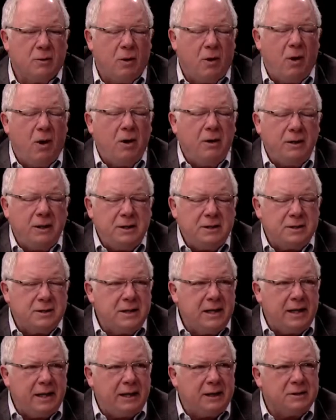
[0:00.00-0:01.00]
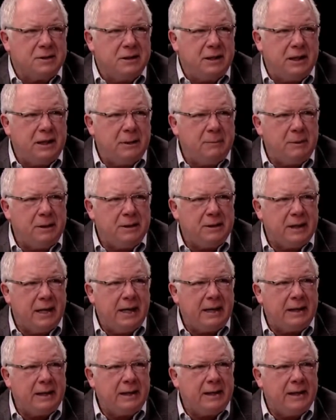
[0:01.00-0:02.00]
all these things need to be
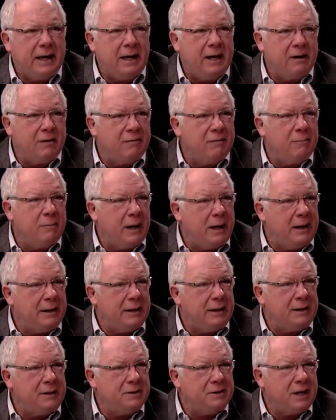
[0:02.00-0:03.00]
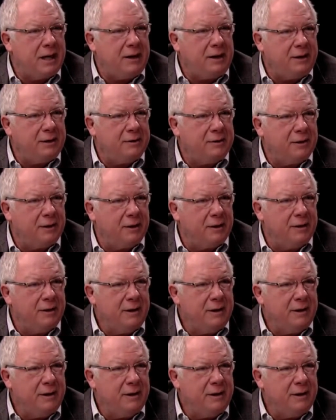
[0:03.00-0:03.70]
taken care of by the executor.